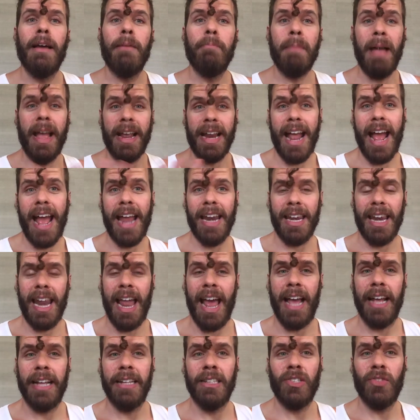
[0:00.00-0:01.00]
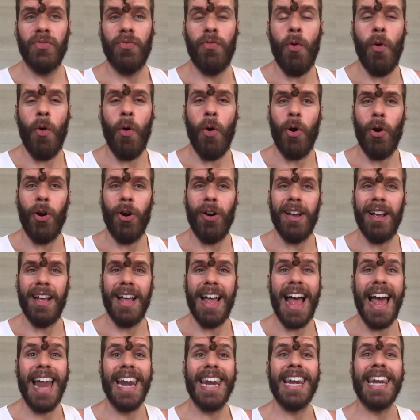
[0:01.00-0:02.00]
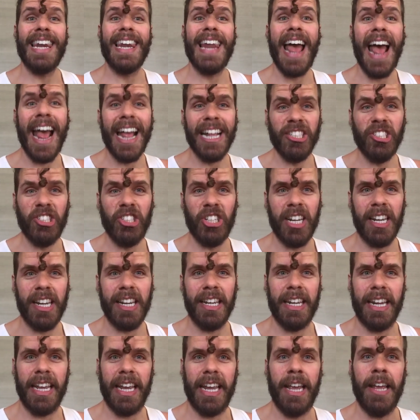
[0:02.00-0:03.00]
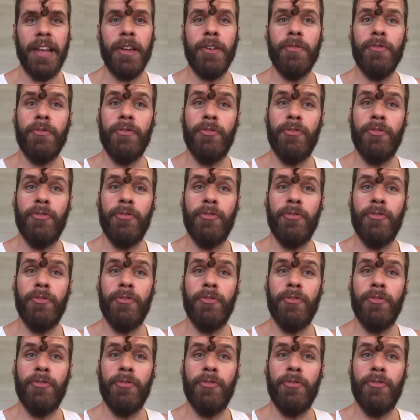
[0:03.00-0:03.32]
made headlines for allegedly